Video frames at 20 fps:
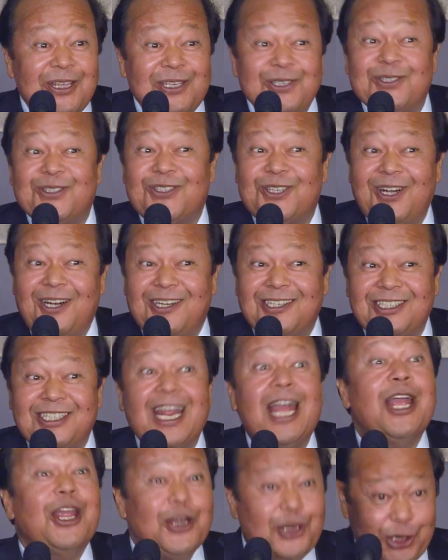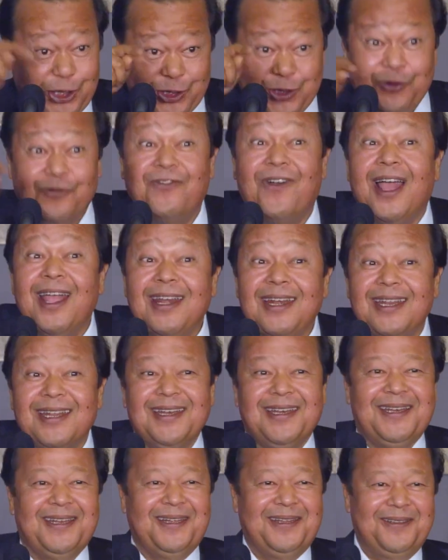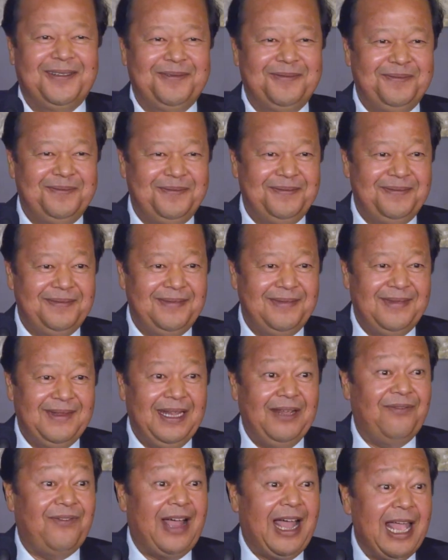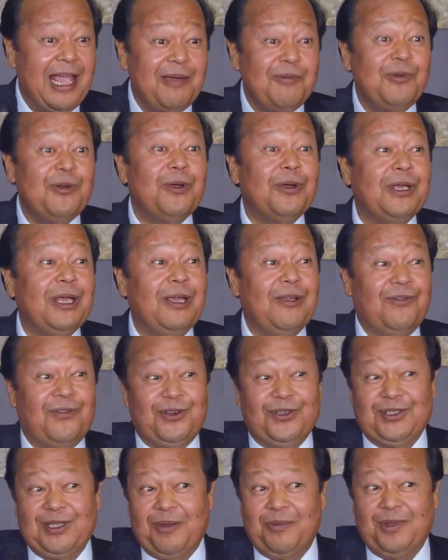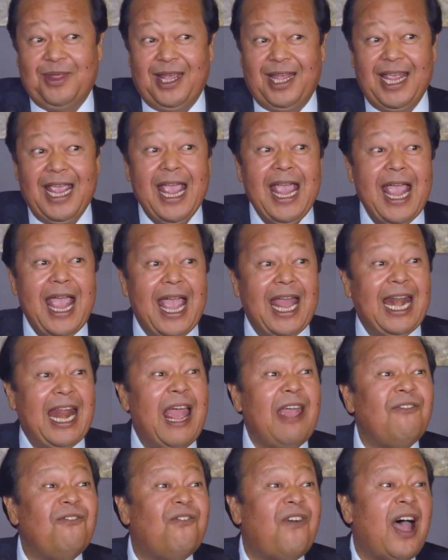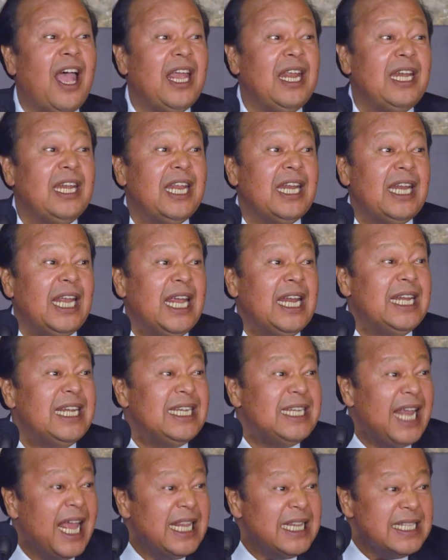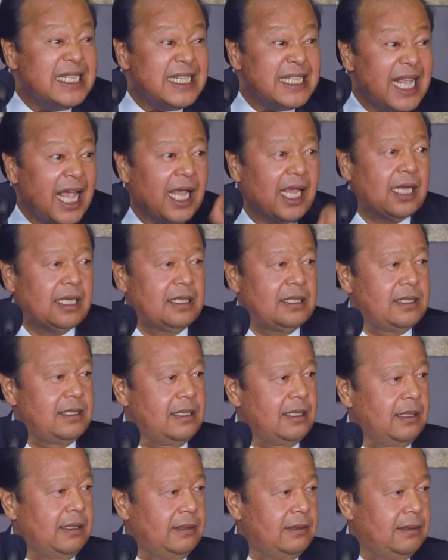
you searched, did you find it? If I am looking for something and I find it in 10 seconds,